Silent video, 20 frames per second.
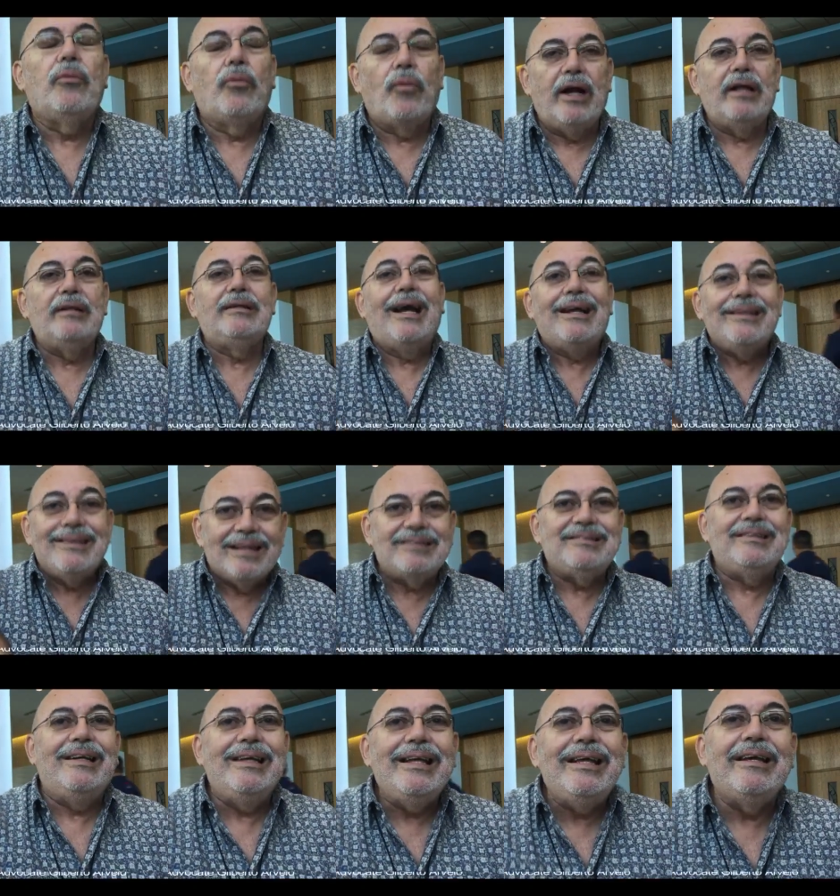Right, and
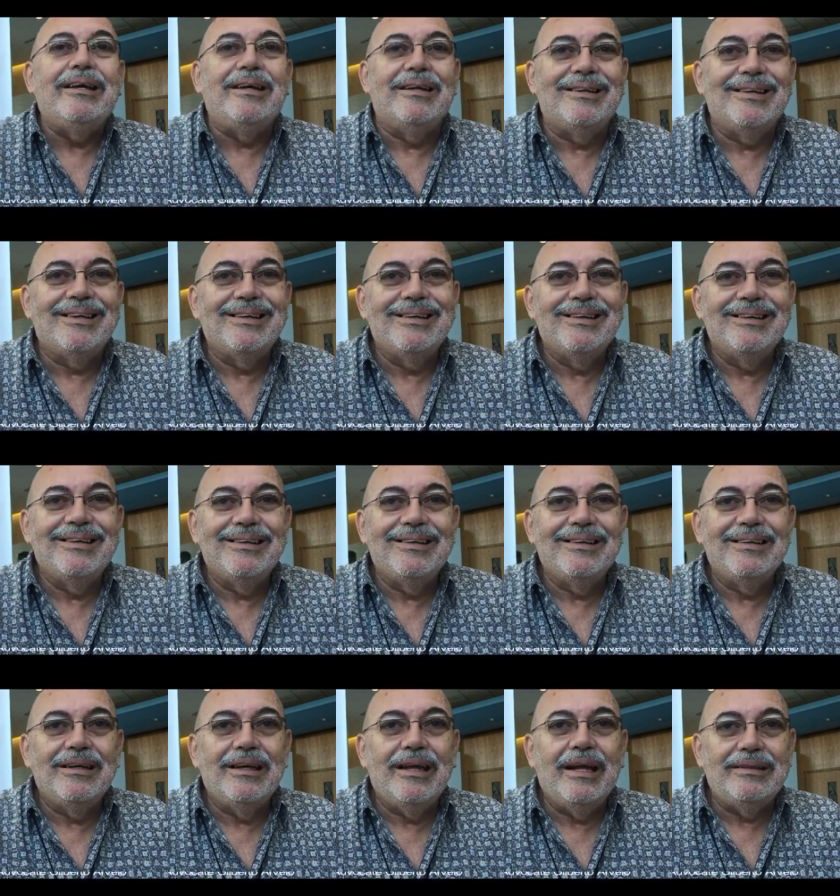that's illegal. Okay.
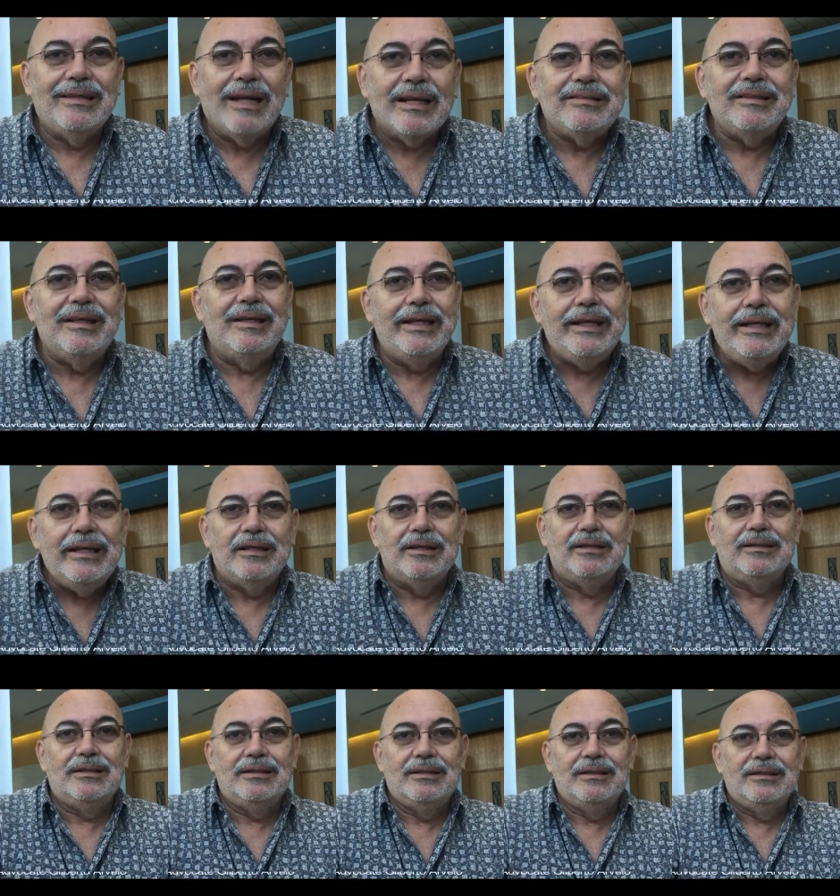And that's
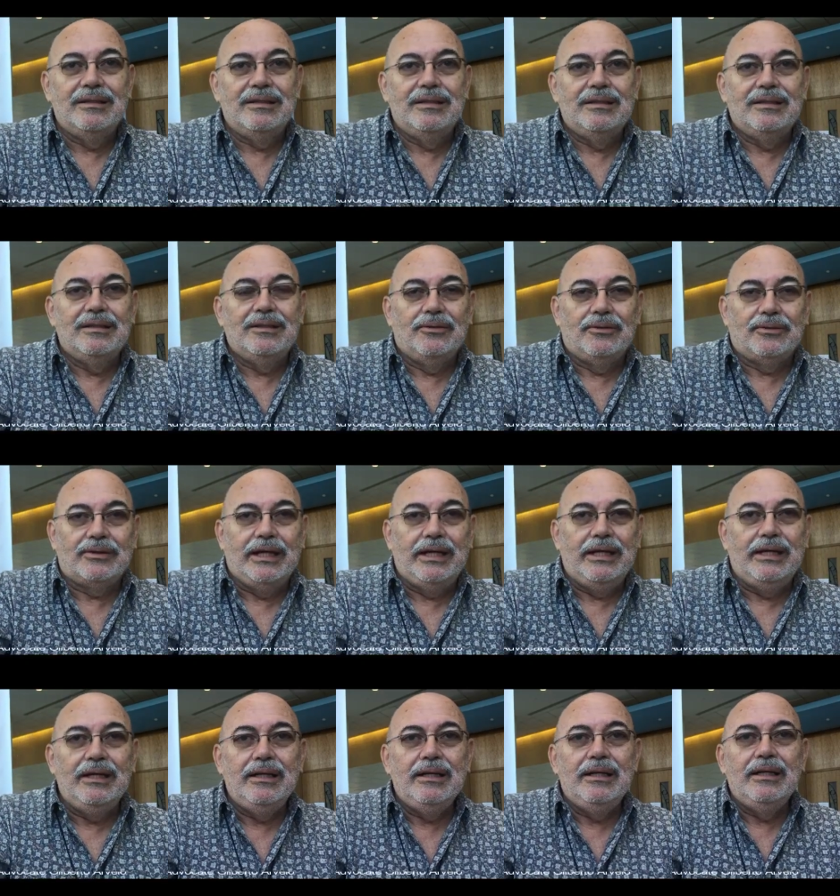illegal. Okay. Okay.